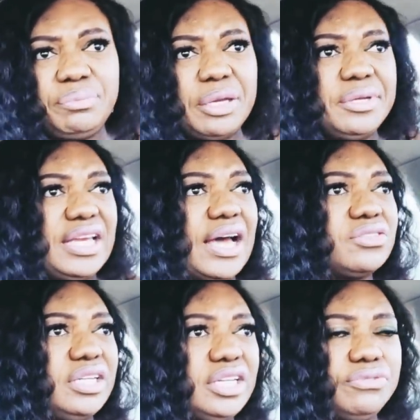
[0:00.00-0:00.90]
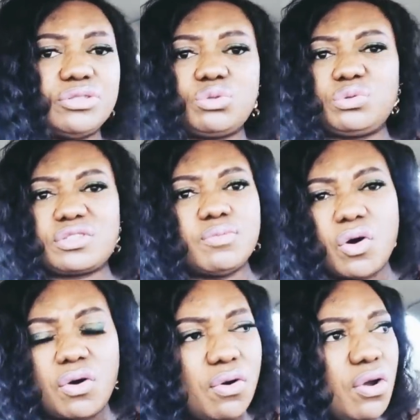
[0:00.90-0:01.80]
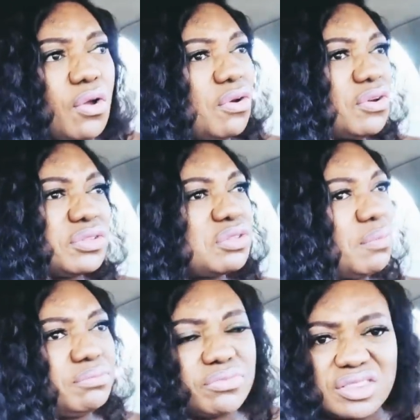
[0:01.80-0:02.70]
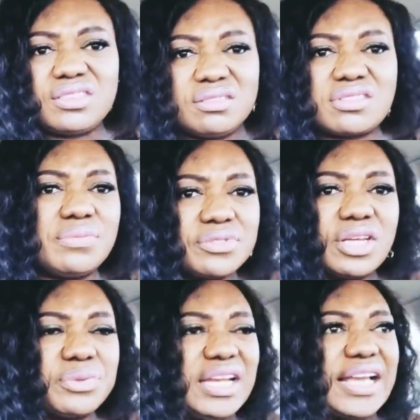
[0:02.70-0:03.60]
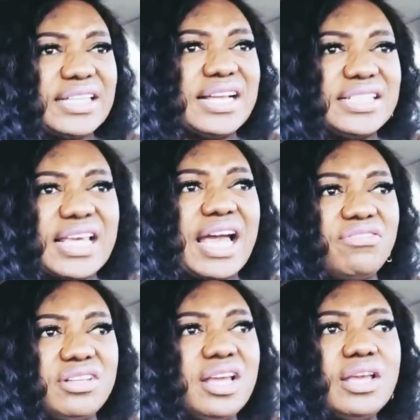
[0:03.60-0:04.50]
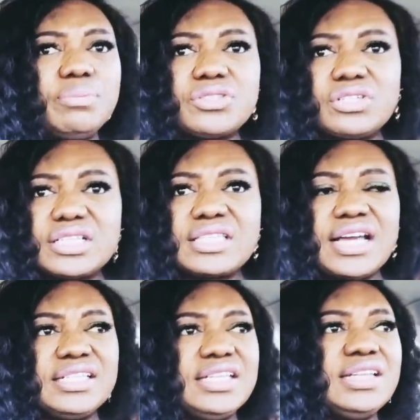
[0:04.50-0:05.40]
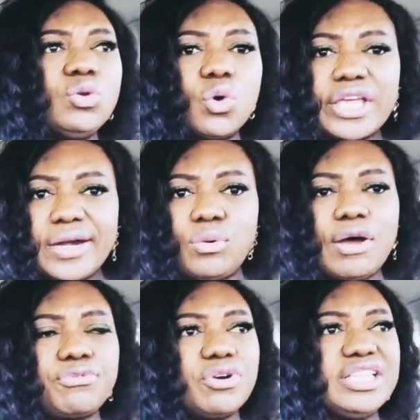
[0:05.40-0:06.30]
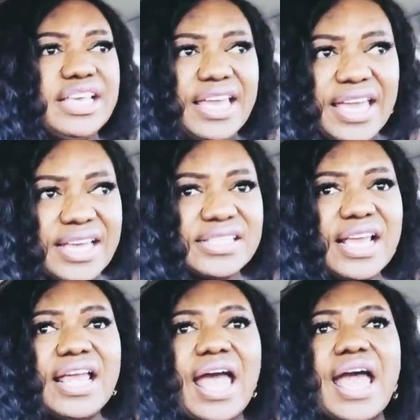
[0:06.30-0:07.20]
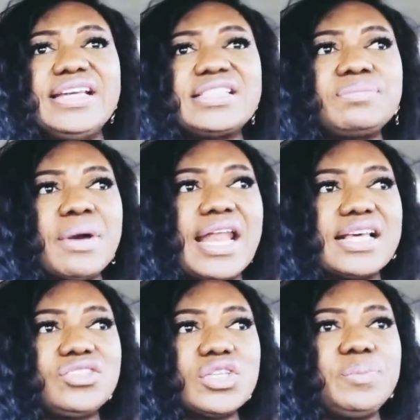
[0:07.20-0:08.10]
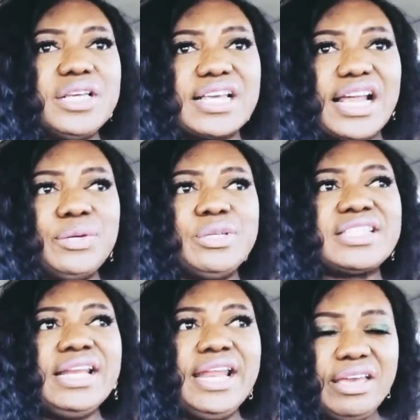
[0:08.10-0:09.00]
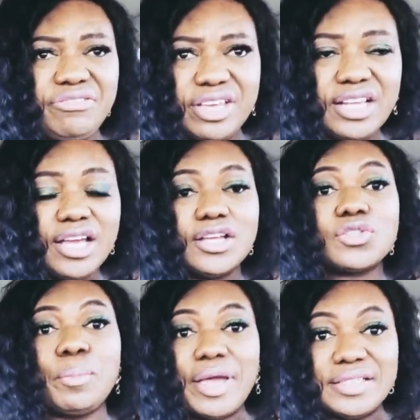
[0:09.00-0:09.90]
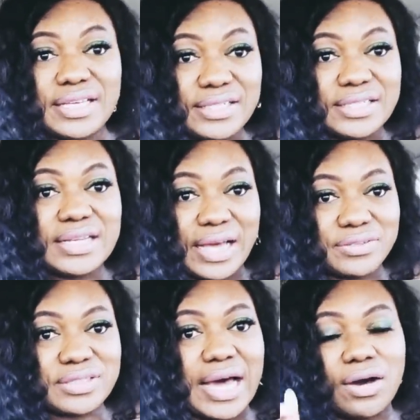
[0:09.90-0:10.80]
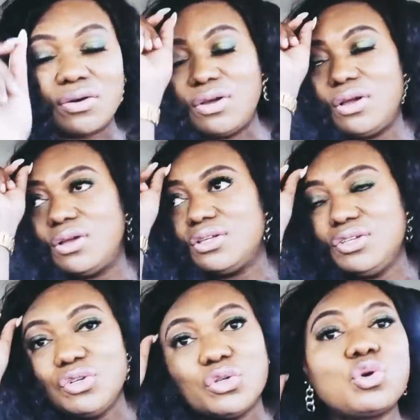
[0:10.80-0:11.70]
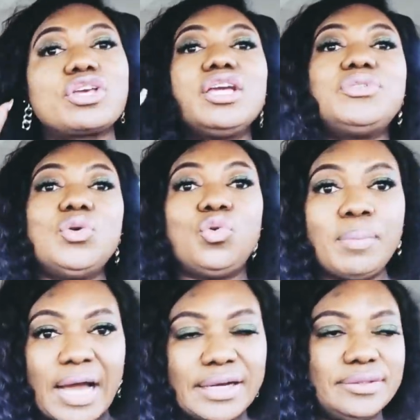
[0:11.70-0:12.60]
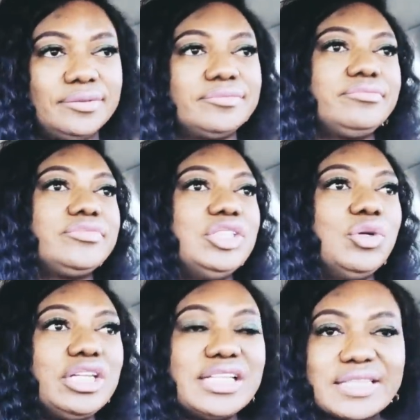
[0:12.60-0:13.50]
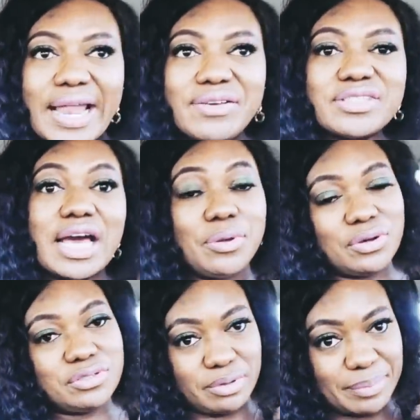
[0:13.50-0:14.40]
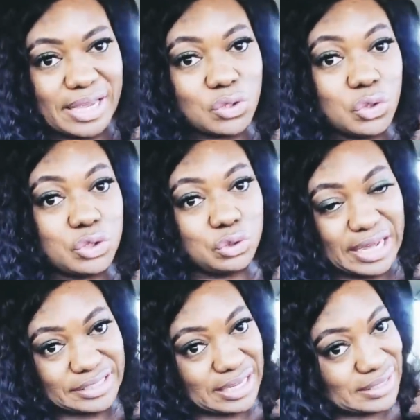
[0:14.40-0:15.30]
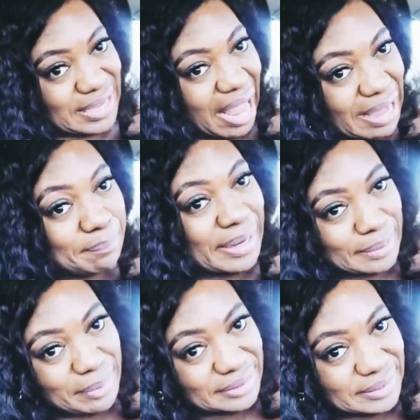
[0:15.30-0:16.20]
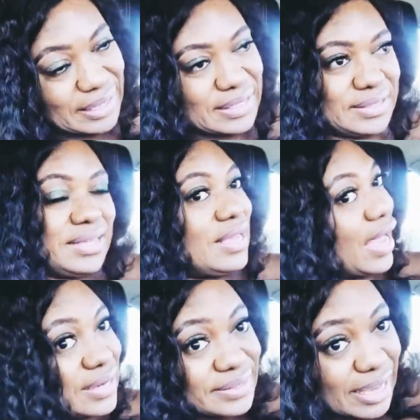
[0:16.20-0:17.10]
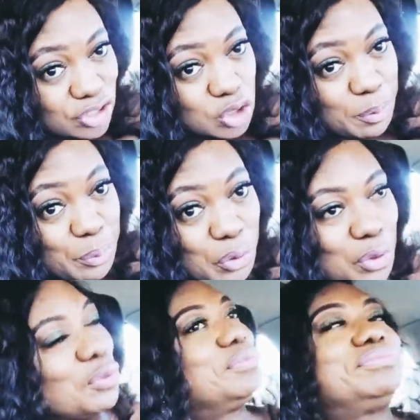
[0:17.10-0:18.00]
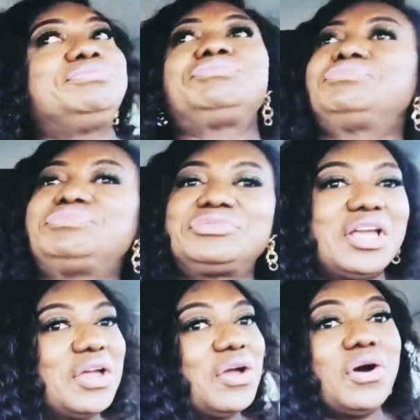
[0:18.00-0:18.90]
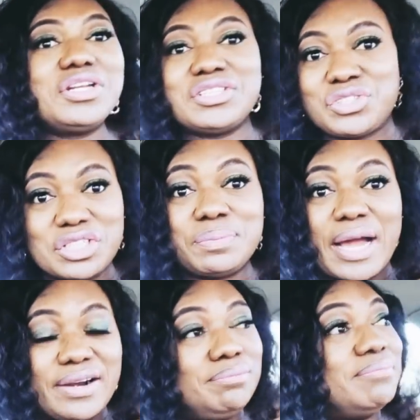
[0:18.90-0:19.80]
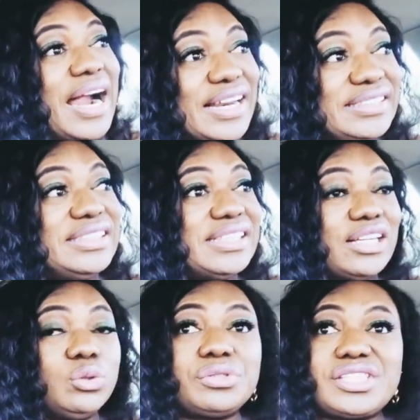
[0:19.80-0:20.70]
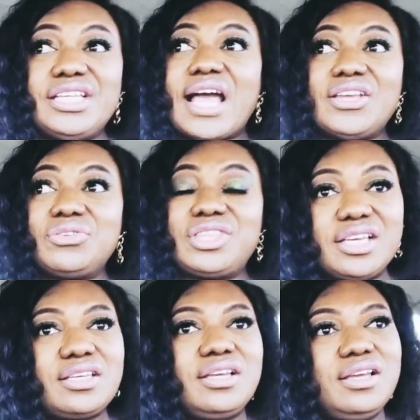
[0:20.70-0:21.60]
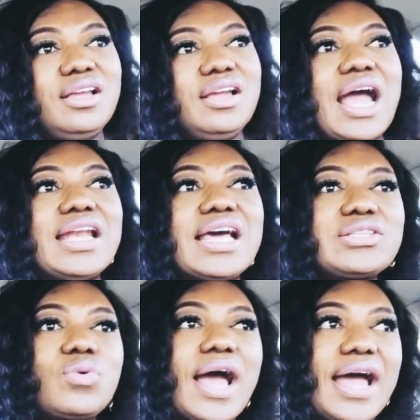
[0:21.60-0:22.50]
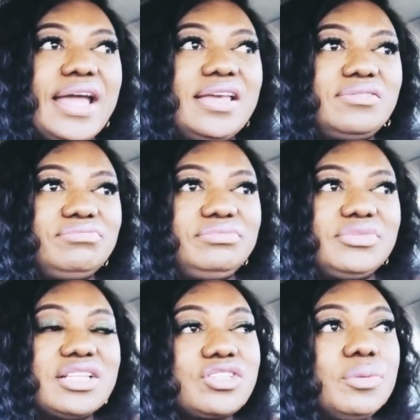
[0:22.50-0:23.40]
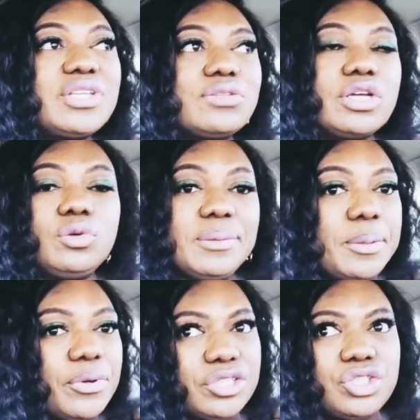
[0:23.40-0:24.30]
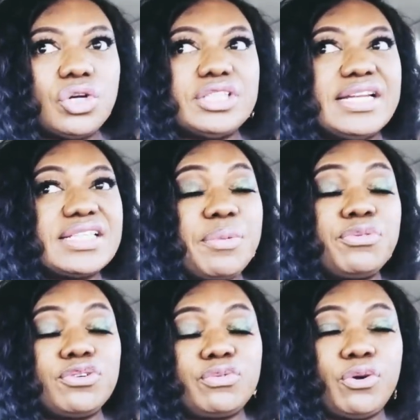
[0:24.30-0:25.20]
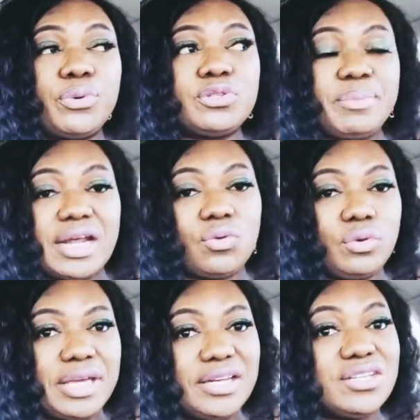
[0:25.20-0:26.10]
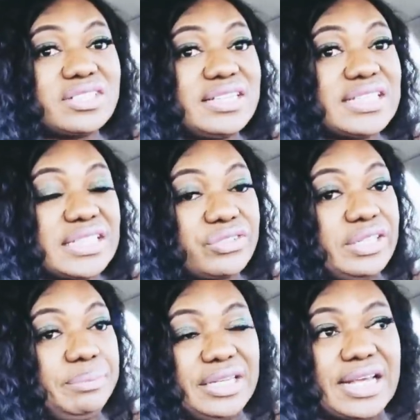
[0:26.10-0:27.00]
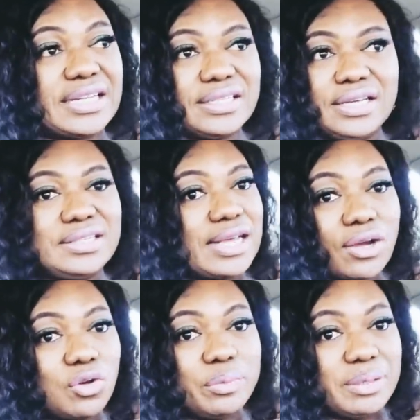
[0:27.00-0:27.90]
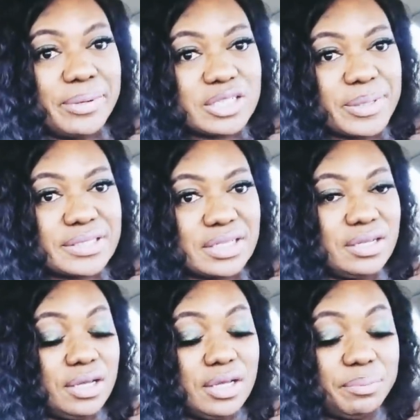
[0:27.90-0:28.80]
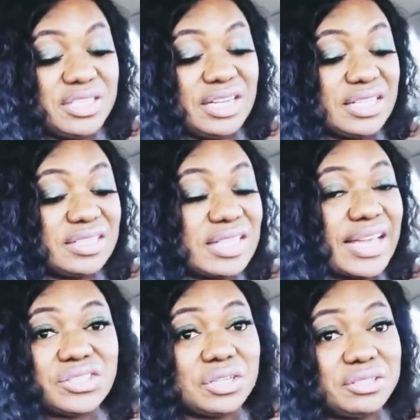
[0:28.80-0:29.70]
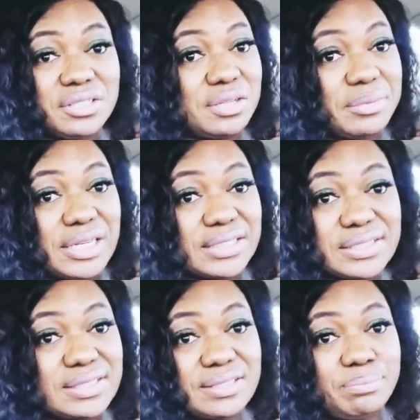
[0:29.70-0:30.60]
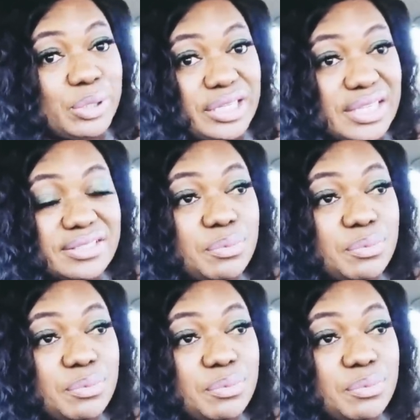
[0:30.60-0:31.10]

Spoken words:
Maybe the house they live is too small or something like that. They start having misunderstanding, no kerewa for years. And this man has just basically been slaving to maintain this lifestyle, you know, to keep the woman, you know, in this lifestyle. Because remember I told you that she has high maintenance. And these are church people. All these church marriages that you see and you think. And that's why sometimes when you meet people in the church, and this happens for both men and women, it doesn't necessarily mean that they are going to be the best person. Meeting a sister in church doesn't mean that she's born again.